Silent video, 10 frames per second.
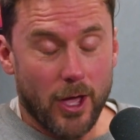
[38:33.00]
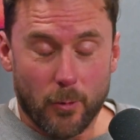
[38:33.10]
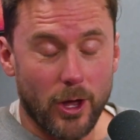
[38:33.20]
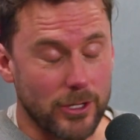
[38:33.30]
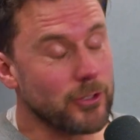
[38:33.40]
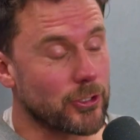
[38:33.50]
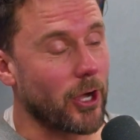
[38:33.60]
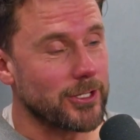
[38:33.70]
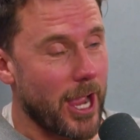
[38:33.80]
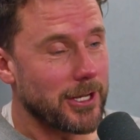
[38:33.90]
why don't you
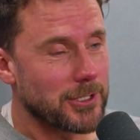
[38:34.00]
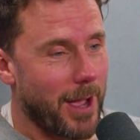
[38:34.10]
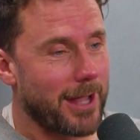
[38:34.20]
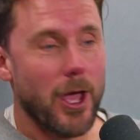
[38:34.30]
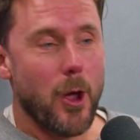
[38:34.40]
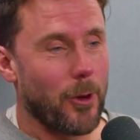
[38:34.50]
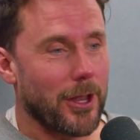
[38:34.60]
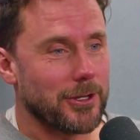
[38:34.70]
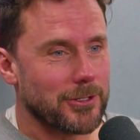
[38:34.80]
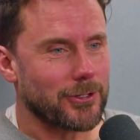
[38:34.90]
try Danish, mate? Why
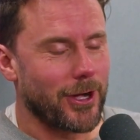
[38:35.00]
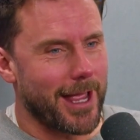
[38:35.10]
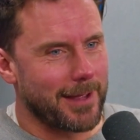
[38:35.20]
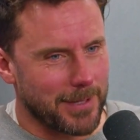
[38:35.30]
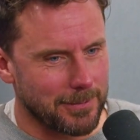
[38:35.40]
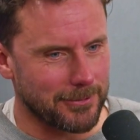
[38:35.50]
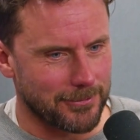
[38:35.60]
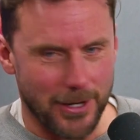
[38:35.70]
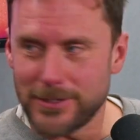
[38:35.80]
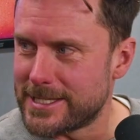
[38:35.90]
don't you try? And people are
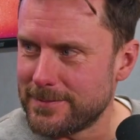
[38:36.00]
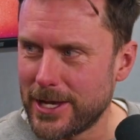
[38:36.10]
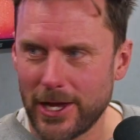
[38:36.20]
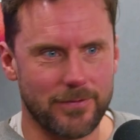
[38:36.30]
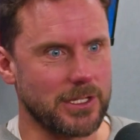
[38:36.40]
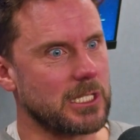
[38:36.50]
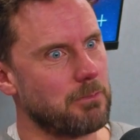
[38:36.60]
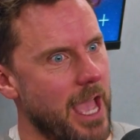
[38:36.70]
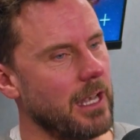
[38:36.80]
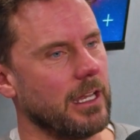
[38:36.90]
roasting me over
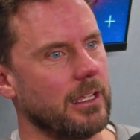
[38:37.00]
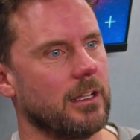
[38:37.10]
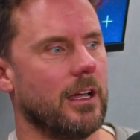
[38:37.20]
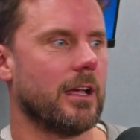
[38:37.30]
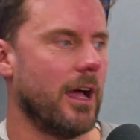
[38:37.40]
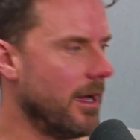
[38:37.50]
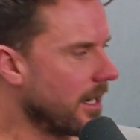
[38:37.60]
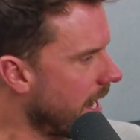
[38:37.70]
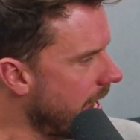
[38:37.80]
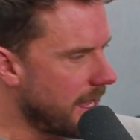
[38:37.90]
spelling. You're like,
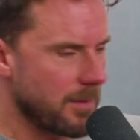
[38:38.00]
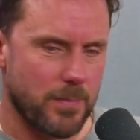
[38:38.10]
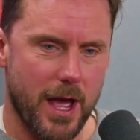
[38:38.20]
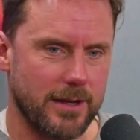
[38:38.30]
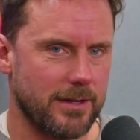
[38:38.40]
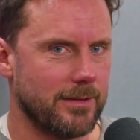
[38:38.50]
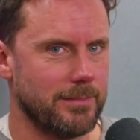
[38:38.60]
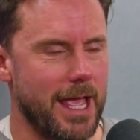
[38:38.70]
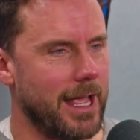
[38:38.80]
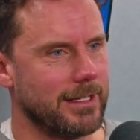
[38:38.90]
okay, but
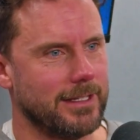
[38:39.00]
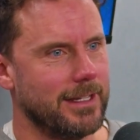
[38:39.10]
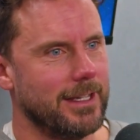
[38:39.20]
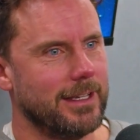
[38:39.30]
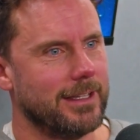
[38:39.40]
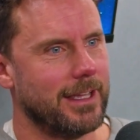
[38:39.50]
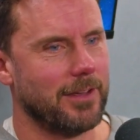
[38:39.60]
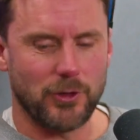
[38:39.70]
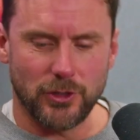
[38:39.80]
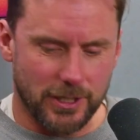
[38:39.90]
man,
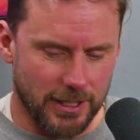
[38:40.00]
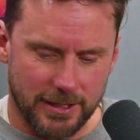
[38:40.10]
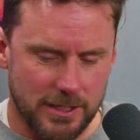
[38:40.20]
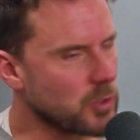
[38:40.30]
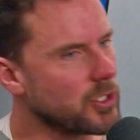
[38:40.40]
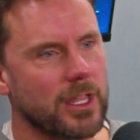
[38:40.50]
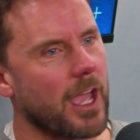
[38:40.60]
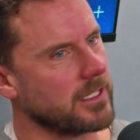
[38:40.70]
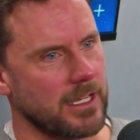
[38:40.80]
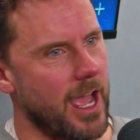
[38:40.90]
if you look at it, this was
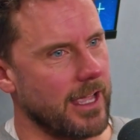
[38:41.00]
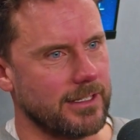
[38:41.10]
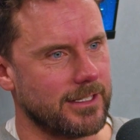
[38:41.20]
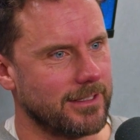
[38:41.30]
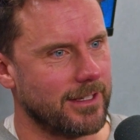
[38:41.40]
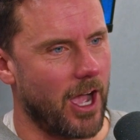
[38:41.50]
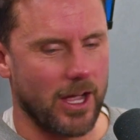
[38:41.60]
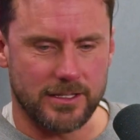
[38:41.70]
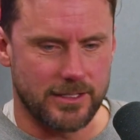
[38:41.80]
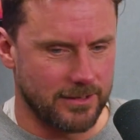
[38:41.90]
2008. I